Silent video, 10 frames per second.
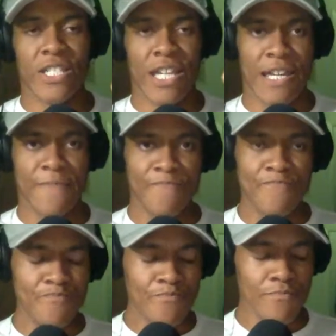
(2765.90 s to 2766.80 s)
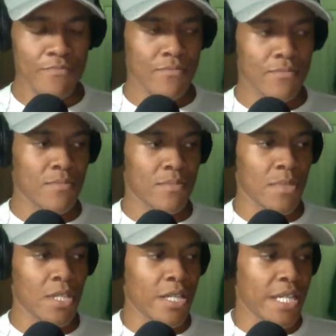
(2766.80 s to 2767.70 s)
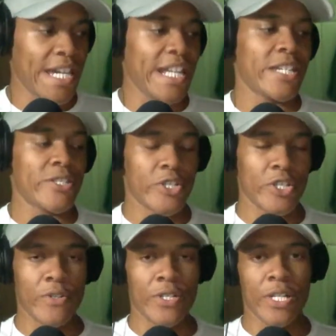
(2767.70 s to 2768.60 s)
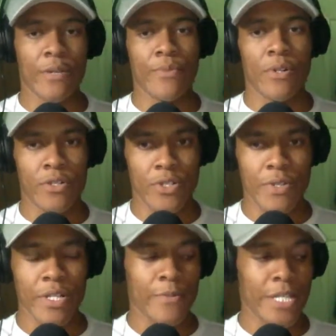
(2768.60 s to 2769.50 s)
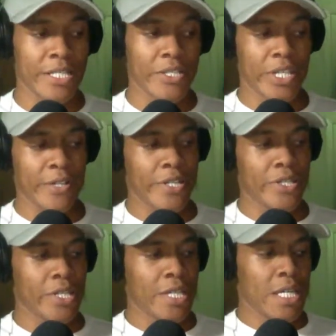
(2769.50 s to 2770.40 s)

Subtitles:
at getting into Shonen Jump or doing a weekly series.